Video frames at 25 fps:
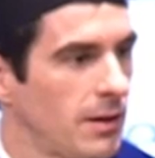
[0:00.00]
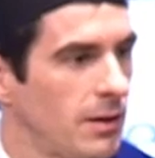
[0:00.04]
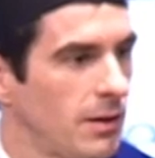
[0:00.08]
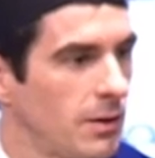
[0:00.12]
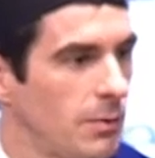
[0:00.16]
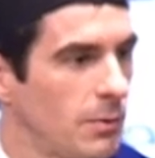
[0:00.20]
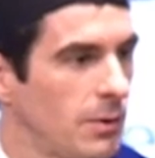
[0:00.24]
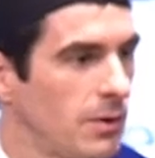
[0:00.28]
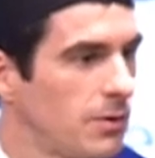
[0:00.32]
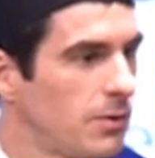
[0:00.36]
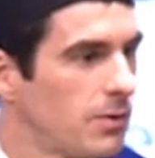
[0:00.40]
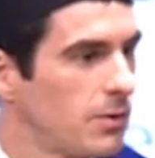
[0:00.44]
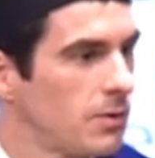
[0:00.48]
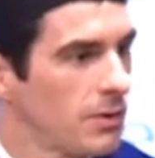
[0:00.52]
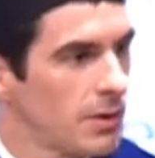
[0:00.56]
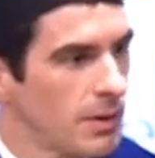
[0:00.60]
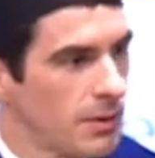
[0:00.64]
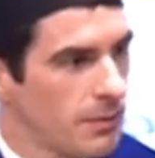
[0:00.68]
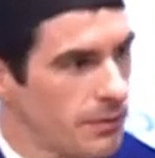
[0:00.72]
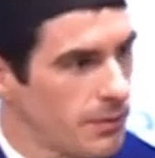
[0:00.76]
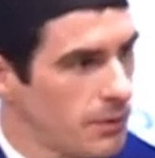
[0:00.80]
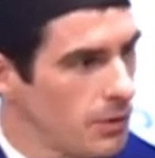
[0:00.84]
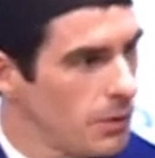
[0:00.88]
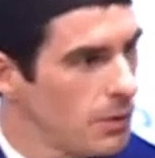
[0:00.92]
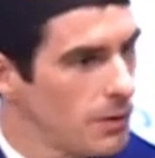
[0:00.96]
was a
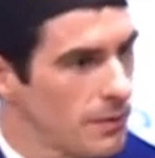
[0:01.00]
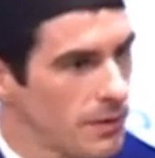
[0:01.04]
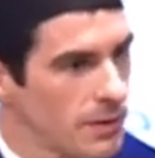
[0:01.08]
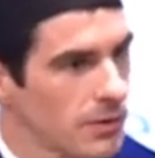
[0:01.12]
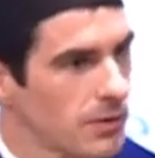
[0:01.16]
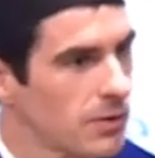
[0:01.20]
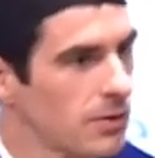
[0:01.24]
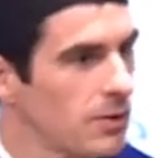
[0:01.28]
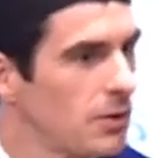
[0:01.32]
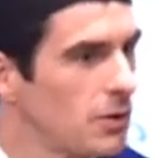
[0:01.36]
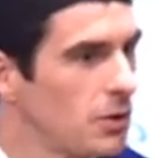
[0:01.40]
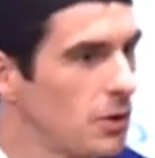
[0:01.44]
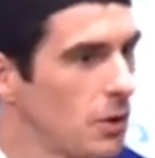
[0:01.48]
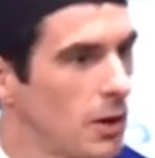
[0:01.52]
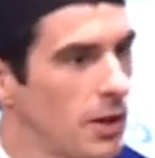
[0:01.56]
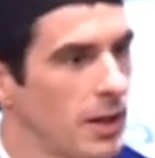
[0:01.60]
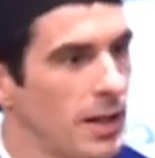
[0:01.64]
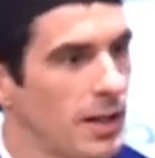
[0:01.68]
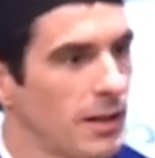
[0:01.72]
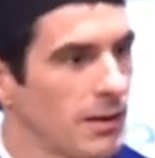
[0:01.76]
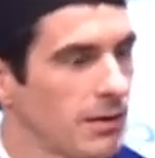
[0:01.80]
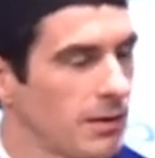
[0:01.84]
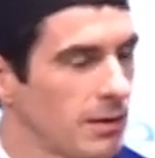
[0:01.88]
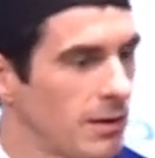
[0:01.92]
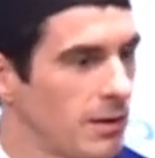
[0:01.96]
few of us
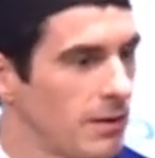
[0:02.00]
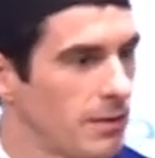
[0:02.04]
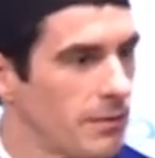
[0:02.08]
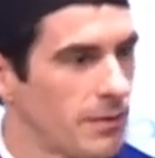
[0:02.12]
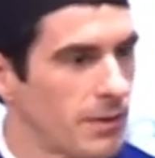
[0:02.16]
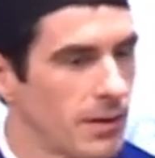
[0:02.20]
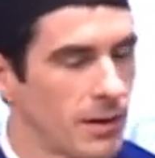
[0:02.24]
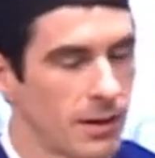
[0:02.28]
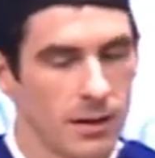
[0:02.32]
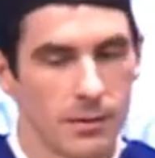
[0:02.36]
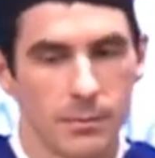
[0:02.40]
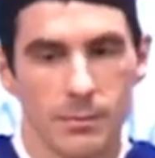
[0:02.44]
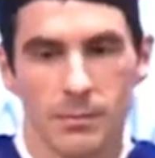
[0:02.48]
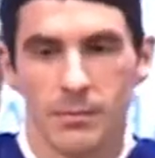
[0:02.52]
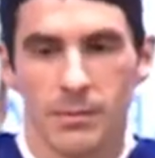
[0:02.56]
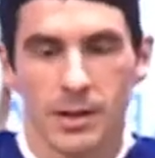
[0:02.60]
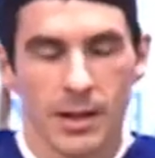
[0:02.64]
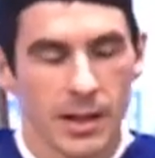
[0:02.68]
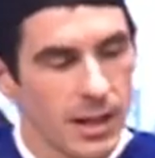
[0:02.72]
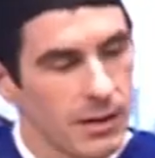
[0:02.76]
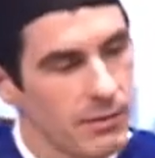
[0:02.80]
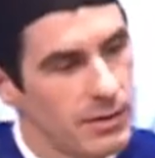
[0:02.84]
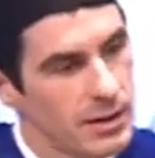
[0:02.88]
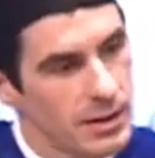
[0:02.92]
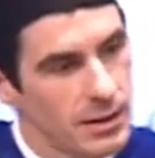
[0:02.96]
joining the firm
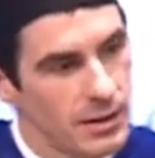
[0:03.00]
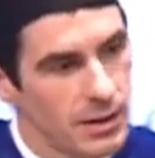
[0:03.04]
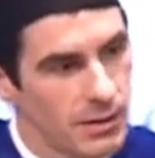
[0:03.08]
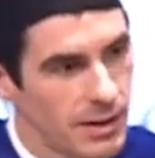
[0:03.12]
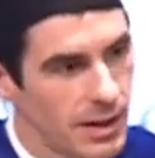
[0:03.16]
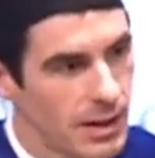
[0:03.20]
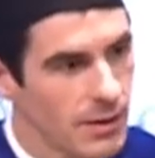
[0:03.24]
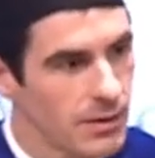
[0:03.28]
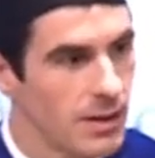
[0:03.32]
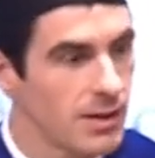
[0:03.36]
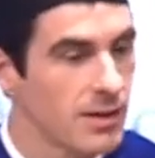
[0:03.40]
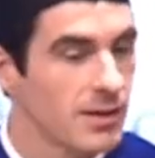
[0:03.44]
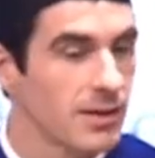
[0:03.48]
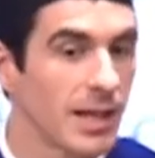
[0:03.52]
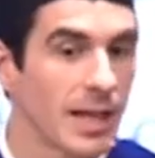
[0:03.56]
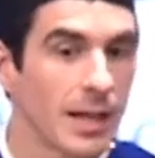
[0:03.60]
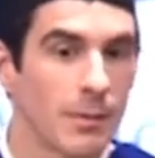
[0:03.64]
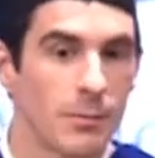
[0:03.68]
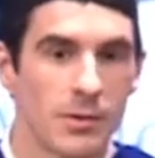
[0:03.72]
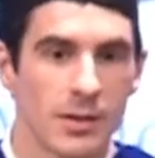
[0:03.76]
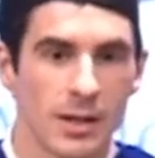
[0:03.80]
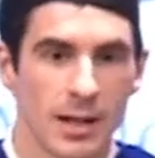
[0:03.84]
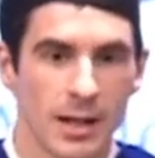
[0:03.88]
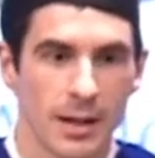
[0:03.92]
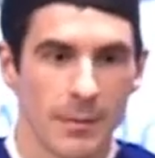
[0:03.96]
kind of at around the same
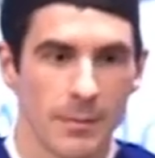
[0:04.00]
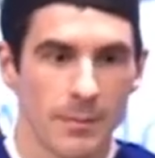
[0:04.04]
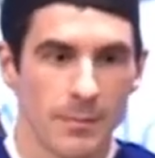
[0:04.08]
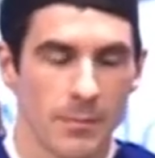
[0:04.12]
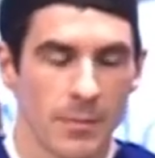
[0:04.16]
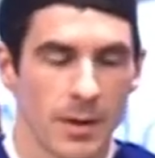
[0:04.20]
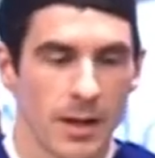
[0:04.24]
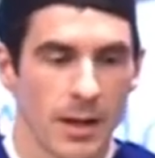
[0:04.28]
time,